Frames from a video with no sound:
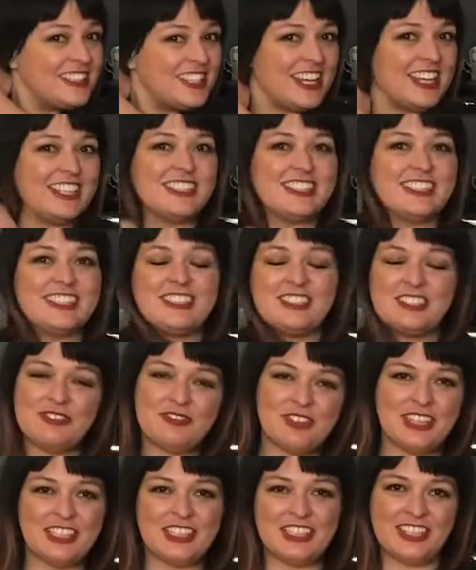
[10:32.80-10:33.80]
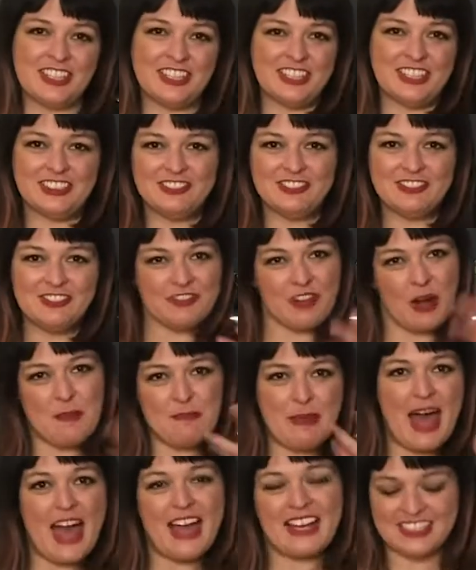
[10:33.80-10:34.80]
tails. It's a fun little
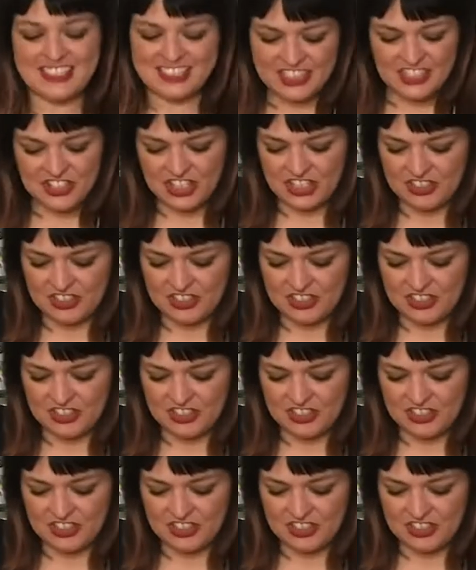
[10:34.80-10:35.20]
front-back addition.